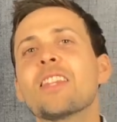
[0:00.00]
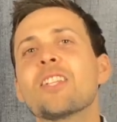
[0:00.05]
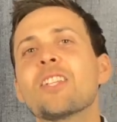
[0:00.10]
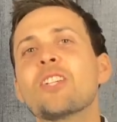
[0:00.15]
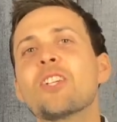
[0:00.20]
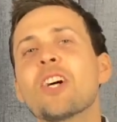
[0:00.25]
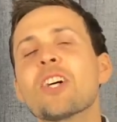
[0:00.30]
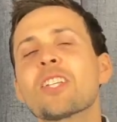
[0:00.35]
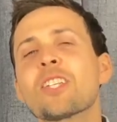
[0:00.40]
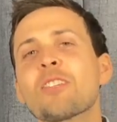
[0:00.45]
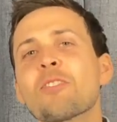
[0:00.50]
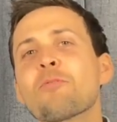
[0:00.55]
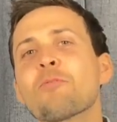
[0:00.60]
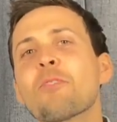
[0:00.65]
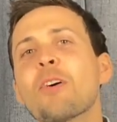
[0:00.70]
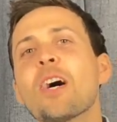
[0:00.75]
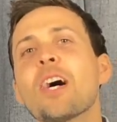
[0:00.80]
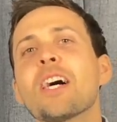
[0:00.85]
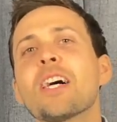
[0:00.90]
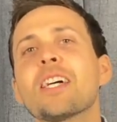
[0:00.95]

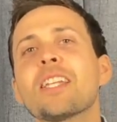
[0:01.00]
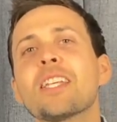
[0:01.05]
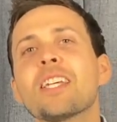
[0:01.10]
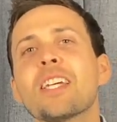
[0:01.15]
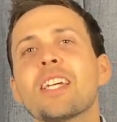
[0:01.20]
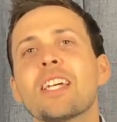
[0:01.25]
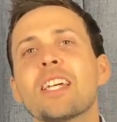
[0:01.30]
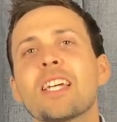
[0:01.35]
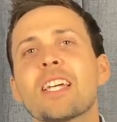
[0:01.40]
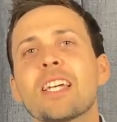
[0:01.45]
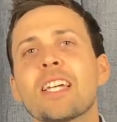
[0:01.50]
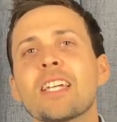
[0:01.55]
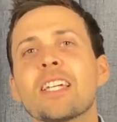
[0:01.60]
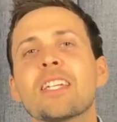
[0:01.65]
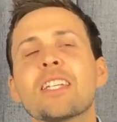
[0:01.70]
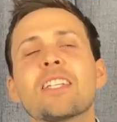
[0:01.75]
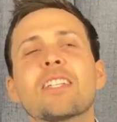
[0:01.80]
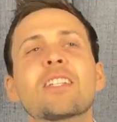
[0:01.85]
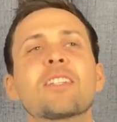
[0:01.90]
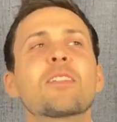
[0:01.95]
justified
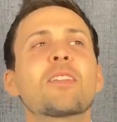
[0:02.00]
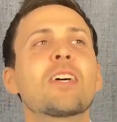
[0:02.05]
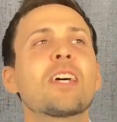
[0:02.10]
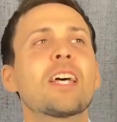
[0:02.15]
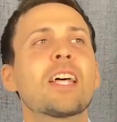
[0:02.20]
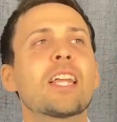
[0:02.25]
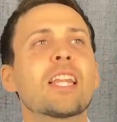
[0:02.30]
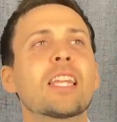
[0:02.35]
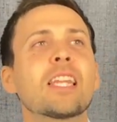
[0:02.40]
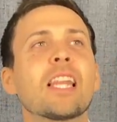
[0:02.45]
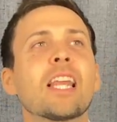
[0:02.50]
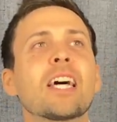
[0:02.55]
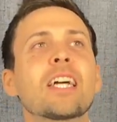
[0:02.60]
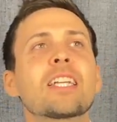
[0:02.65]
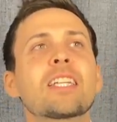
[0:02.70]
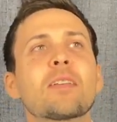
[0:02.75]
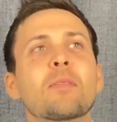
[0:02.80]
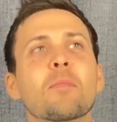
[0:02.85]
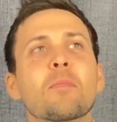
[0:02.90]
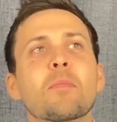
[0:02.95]
is
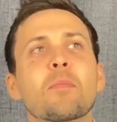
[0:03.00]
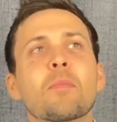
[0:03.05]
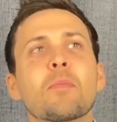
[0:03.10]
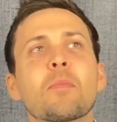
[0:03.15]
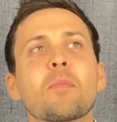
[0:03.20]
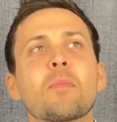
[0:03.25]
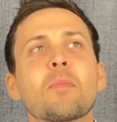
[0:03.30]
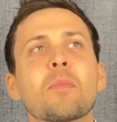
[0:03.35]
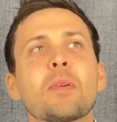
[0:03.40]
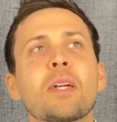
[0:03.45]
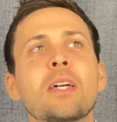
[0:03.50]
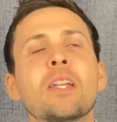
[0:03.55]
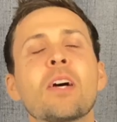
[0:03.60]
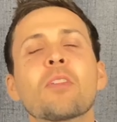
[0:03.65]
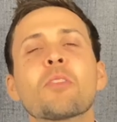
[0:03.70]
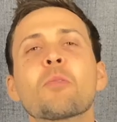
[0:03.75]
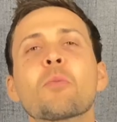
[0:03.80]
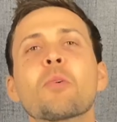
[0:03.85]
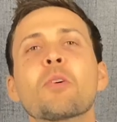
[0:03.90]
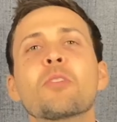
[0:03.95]
like, in
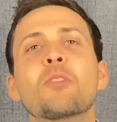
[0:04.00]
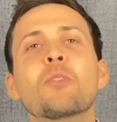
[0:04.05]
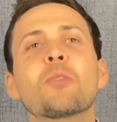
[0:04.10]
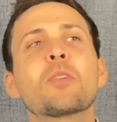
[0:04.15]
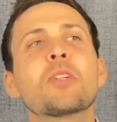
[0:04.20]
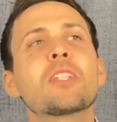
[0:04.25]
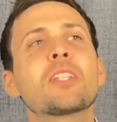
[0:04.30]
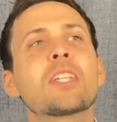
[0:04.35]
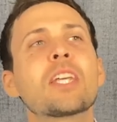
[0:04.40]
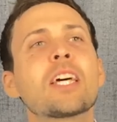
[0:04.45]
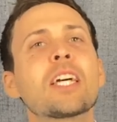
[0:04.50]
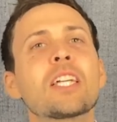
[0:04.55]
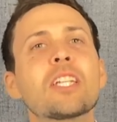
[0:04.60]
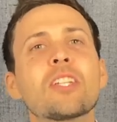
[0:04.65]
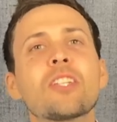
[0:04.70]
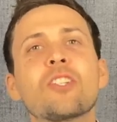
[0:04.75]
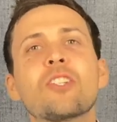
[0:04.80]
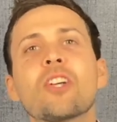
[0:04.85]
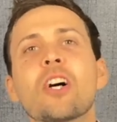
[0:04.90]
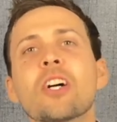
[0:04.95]
other words, you could say,
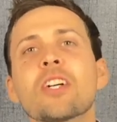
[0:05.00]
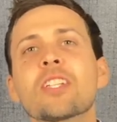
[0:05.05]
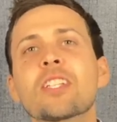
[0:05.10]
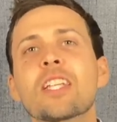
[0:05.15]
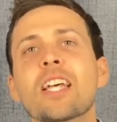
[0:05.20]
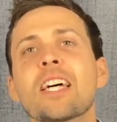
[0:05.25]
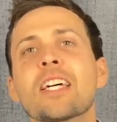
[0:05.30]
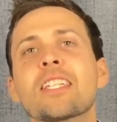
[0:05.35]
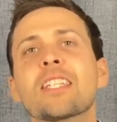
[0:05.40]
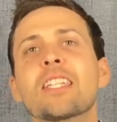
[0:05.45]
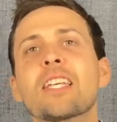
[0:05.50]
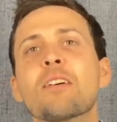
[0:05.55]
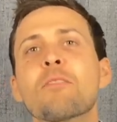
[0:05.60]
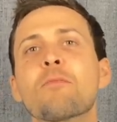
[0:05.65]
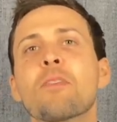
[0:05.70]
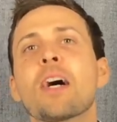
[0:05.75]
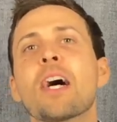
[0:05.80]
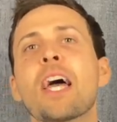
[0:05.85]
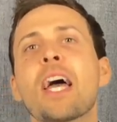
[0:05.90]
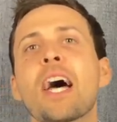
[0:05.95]
just as
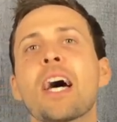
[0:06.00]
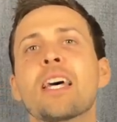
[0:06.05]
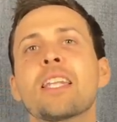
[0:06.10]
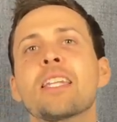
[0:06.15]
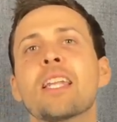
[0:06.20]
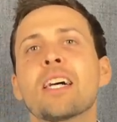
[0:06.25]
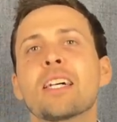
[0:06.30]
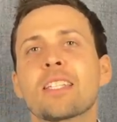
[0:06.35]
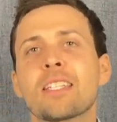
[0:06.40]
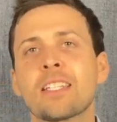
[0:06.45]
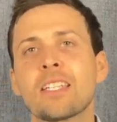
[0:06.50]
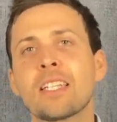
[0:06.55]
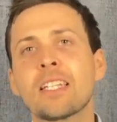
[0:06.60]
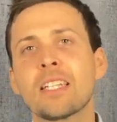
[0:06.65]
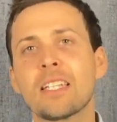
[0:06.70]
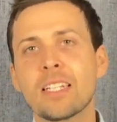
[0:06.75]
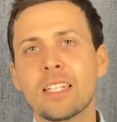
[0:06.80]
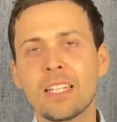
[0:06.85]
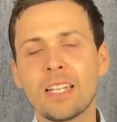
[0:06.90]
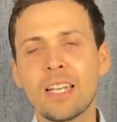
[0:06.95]
if I had not
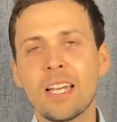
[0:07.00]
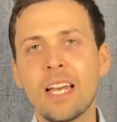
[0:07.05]
sinned.